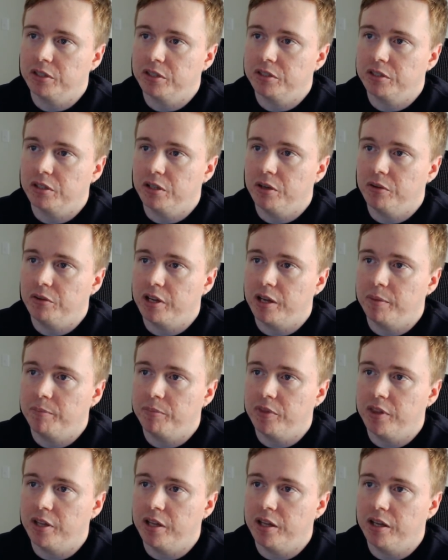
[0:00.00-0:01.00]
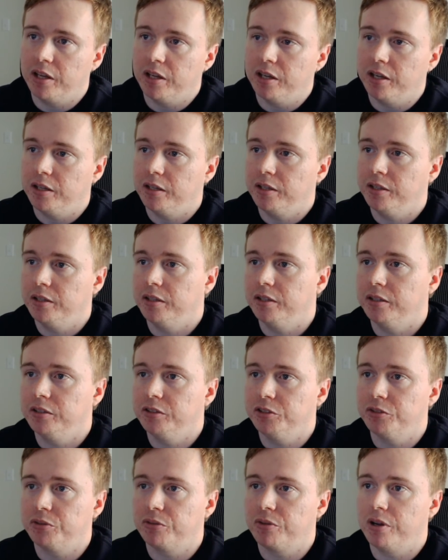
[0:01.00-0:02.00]
Let's load up the
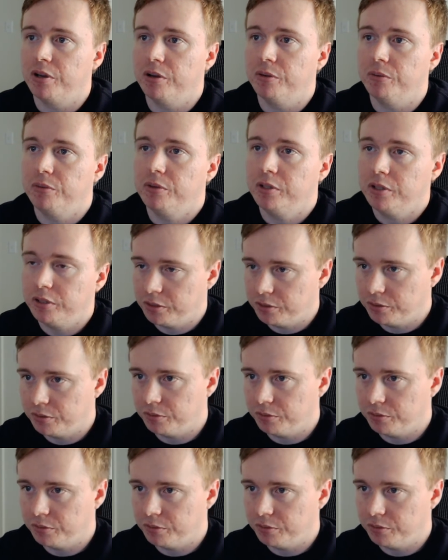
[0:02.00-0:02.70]
drone,